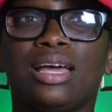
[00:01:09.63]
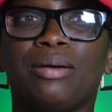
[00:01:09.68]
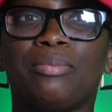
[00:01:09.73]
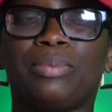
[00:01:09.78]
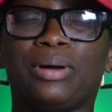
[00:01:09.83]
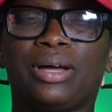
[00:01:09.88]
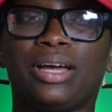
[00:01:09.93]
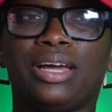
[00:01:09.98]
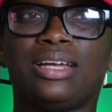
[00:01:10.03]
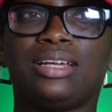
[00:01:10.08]

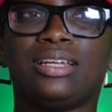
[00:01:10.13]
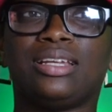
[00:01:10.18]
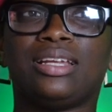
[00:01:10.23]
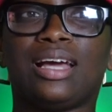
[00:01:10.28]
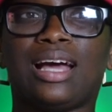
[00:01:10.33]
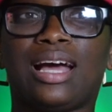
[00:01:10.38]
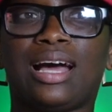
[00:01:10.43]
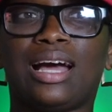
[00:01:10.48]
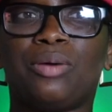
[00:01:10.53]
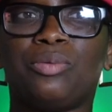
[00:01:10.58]
But
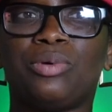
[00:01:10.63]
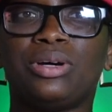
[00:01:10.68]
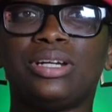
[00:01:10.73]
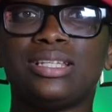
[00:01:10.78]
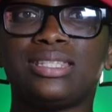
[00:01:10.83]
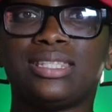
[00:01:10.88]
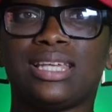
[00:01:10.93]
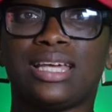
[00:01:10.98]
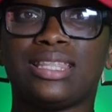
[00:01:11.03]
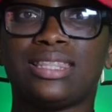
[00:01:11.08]
I want
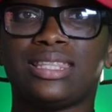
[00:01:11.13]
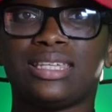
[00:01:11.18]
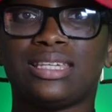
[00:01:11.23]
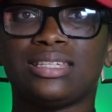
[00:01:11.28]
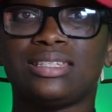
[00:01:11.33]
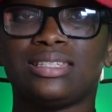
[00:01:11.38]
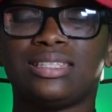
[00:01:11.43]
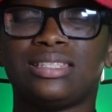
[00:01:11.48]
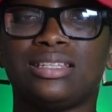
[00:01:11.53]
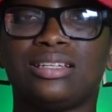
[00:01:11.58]
to say
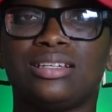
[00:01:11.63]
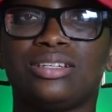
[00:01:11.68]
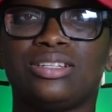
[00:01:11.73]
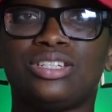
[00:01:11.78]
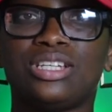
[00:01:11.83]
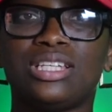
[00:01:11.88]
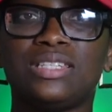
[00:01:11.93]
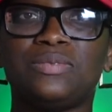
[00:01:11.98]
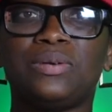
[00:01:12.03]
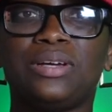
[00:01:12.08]
this
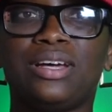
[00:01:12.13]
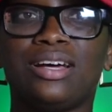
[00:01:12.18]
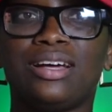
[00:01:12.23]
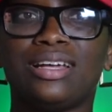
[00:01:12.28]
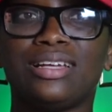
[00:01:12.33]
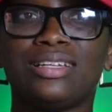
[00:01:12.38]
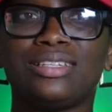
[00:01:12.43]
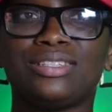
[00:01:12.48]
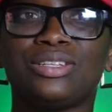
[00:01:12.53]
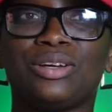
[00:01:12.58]
just
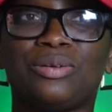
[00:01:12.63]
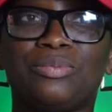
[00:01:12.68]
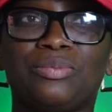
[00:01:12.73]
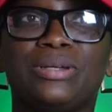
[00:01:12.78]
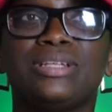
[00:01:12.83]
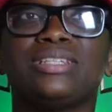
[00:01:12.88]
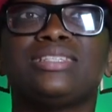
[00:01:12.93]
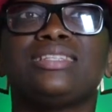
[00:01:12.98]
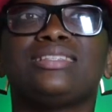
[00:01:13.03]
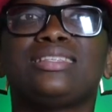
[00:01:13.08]
because your
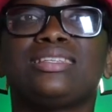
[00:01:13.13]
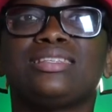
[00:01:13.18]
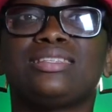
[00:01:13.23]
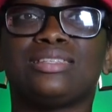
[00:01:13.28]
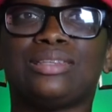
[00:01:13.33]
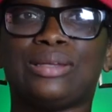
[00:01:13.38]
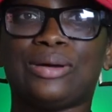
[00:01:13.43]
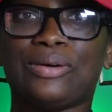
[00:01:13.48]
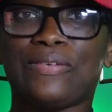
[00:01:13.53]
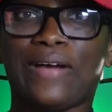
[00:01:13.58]
business is
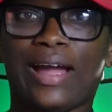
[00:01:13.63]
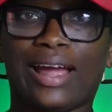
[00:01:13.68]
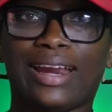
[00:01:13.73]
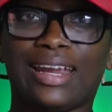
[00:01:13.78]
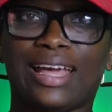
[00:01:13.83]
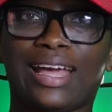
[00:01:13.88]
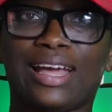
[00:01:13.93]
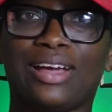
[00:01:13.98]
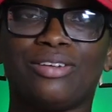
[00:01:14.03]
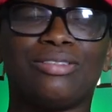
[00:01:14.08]
slow
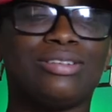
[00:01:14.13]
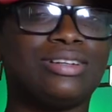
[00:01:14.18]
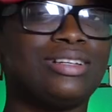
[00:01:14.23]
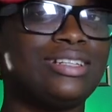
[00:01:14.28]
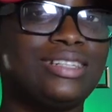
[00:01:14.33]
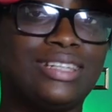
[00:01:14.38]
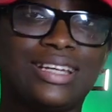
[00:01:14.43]
right now